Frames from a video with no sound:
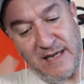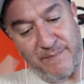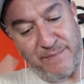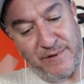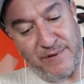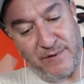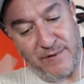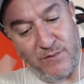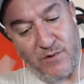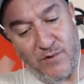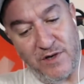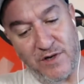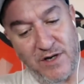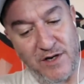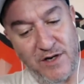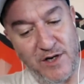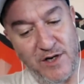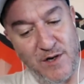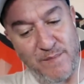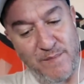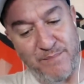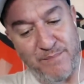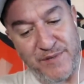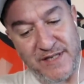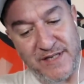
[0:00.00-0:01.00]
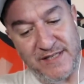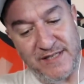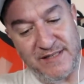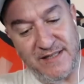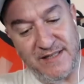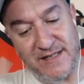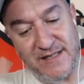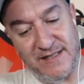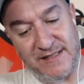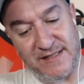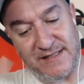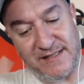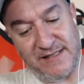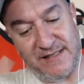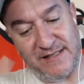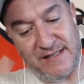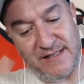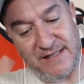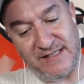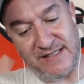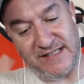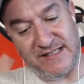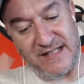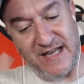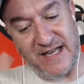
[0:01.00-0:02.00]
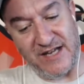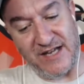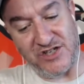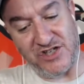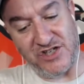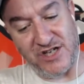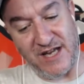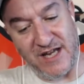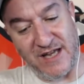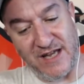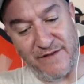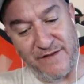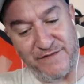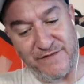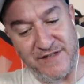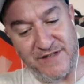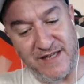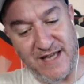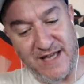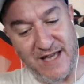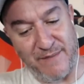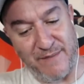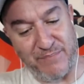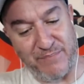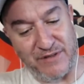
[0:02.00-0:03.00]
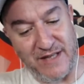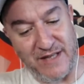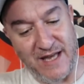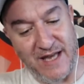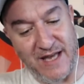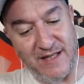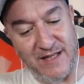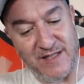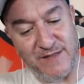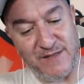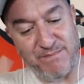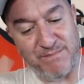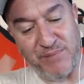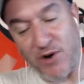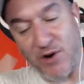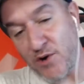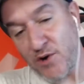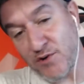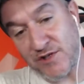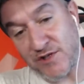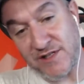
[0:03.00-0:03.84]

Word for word: what are your business slash FDA plans post